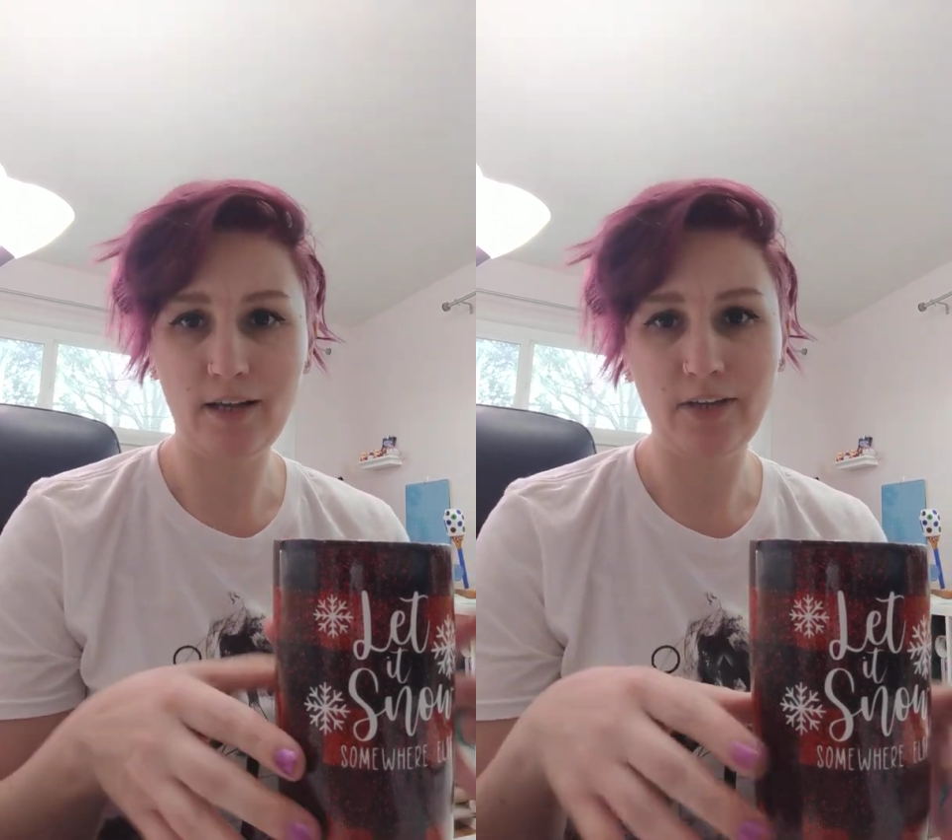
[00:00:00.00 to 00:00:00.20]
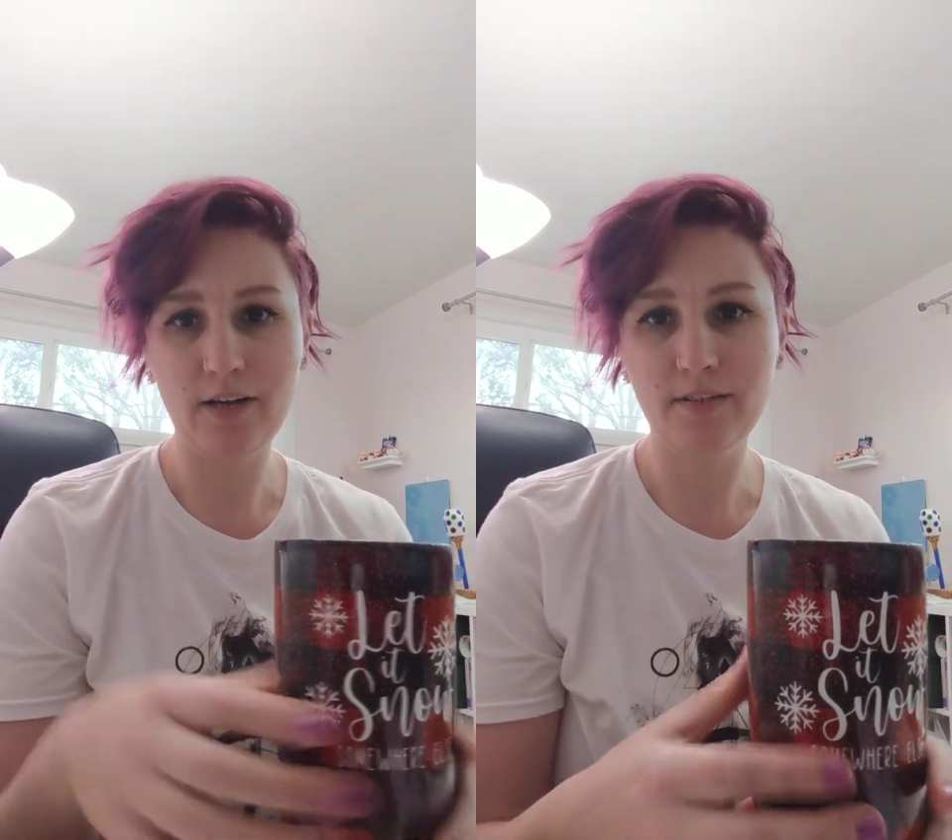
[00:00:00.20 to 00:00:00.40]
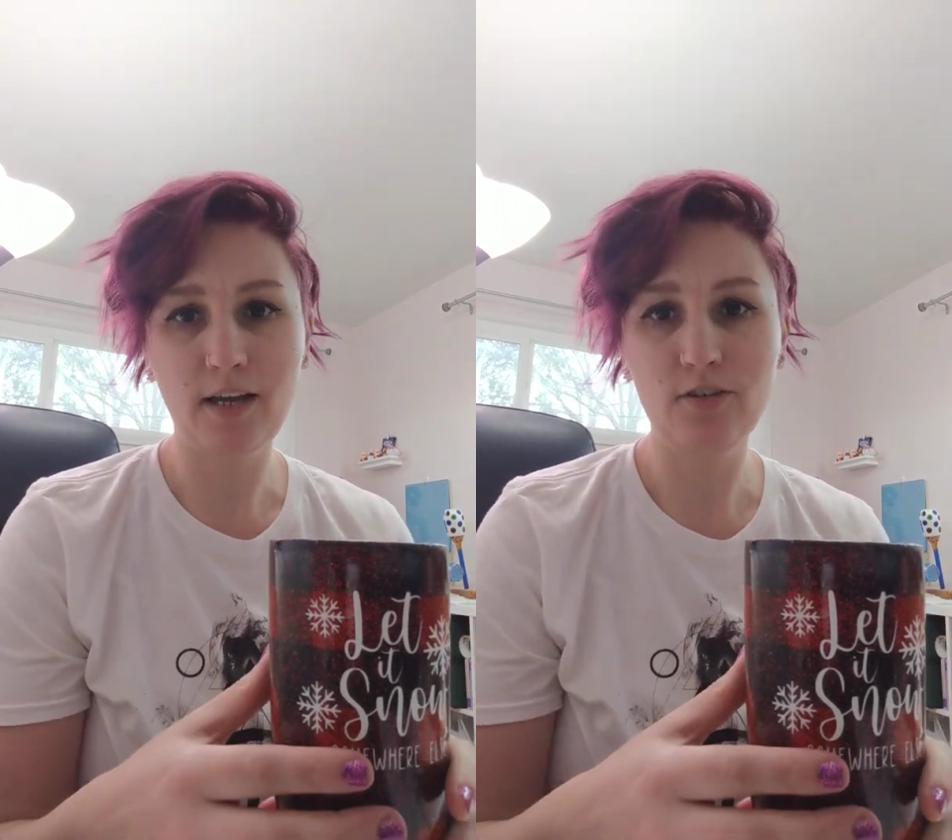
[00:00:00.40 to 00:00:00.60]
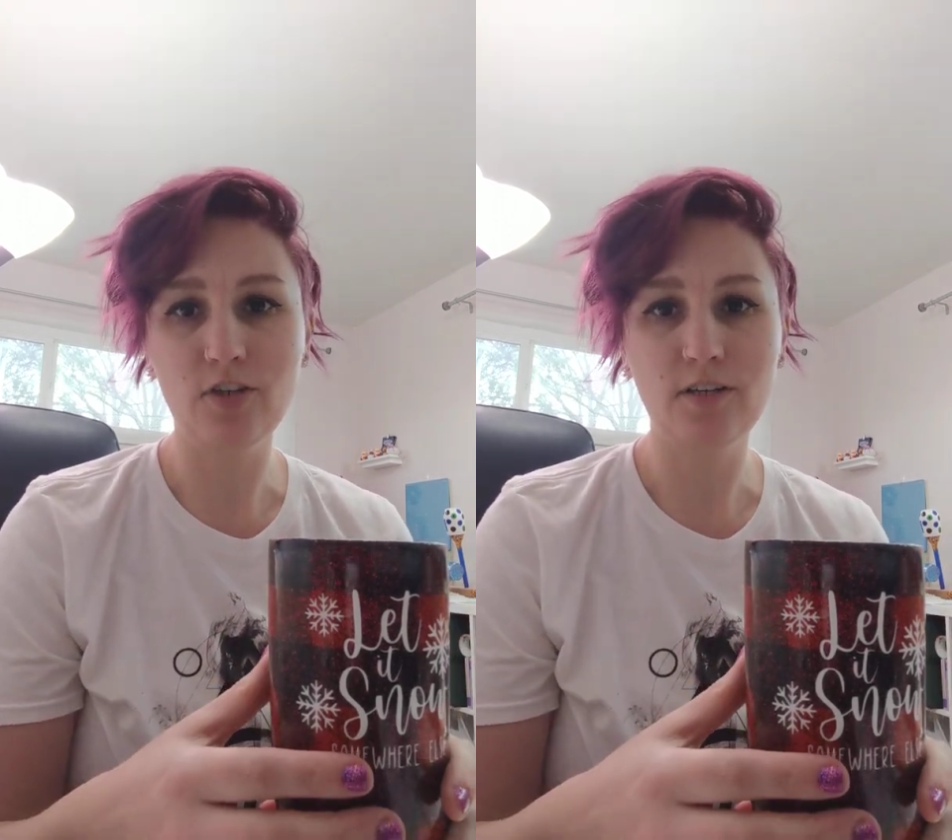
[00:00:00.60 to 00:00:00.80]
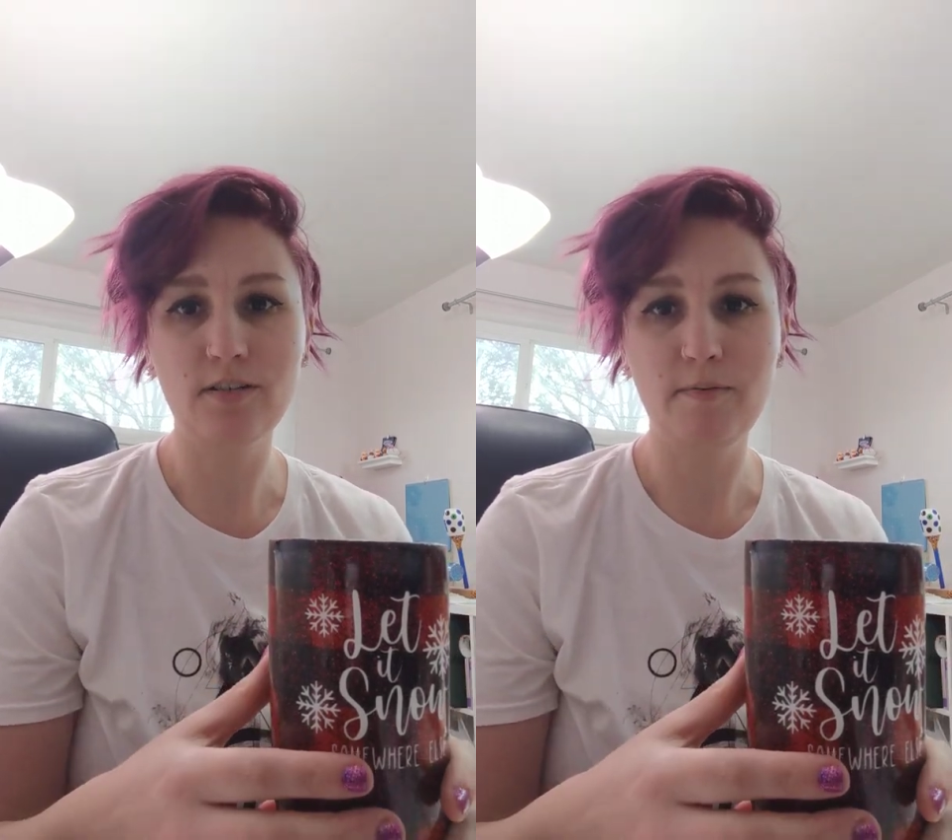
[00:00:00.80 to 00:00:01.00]
on the outside
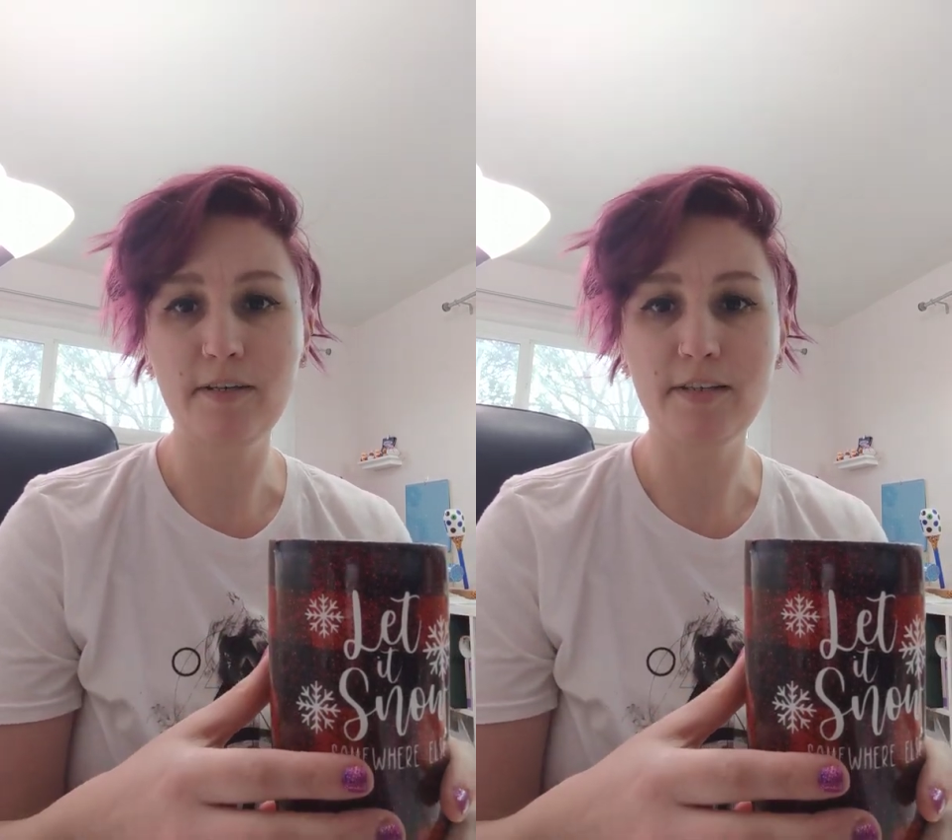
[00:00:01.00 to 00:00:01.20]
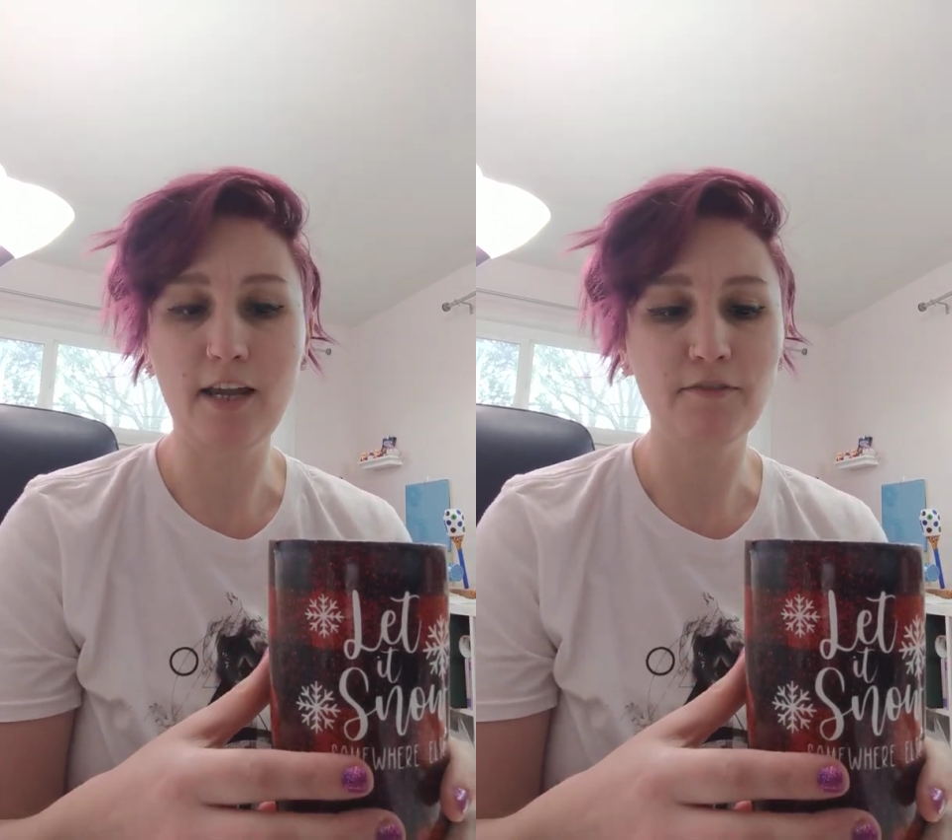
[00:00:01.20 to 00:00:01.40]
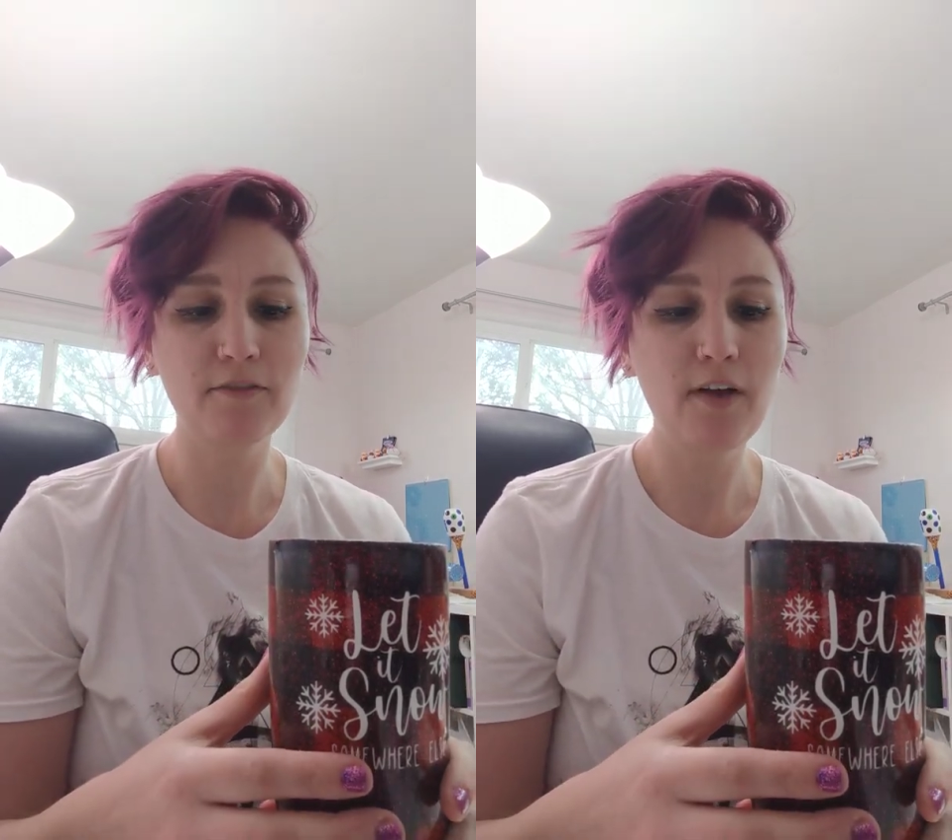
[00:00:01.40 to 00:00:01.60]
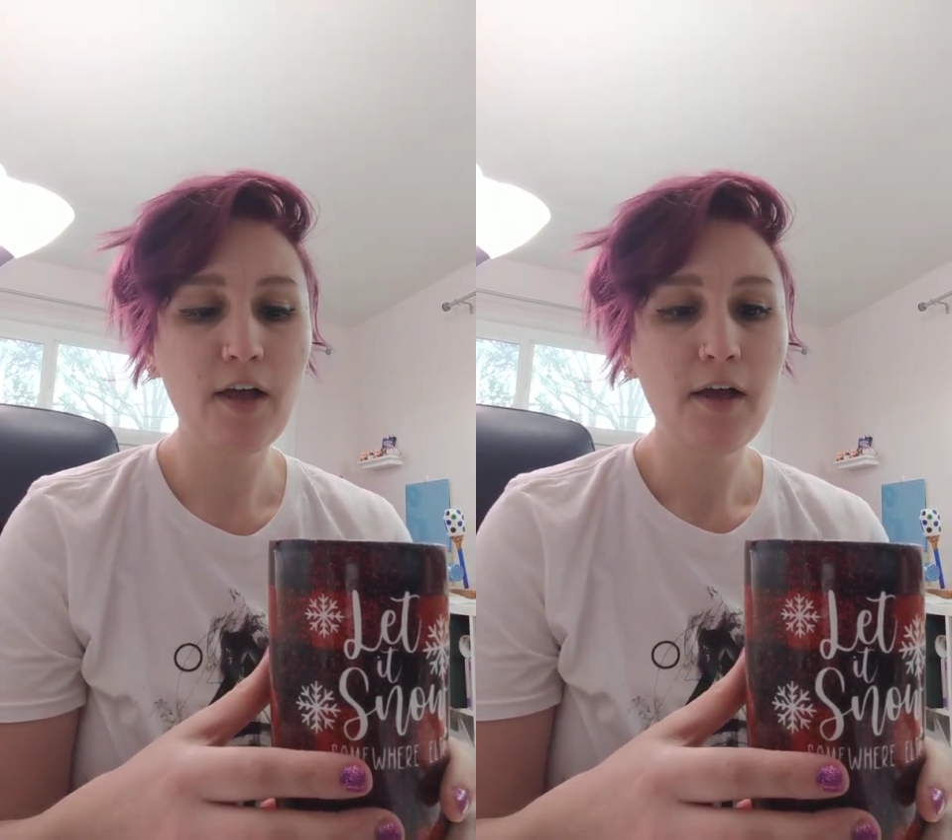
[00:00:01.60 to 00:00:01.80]
just to be safe,